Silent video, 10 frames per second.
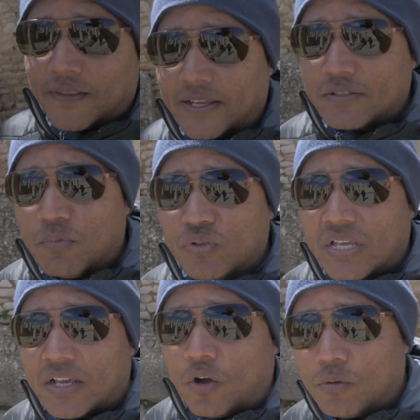there's
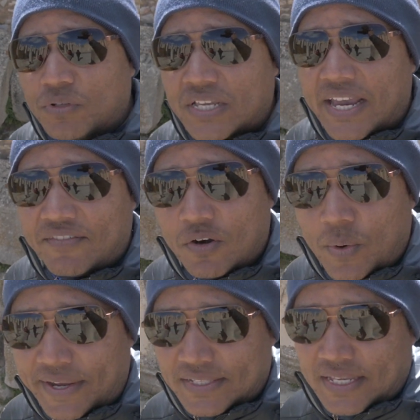mosaic almost
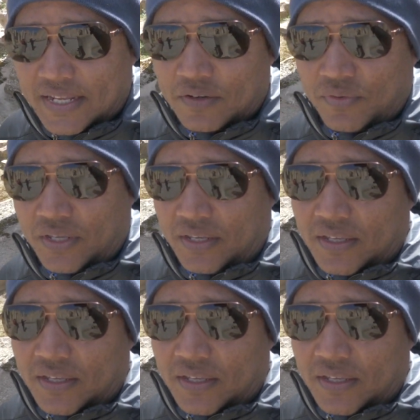everywhere inside of here.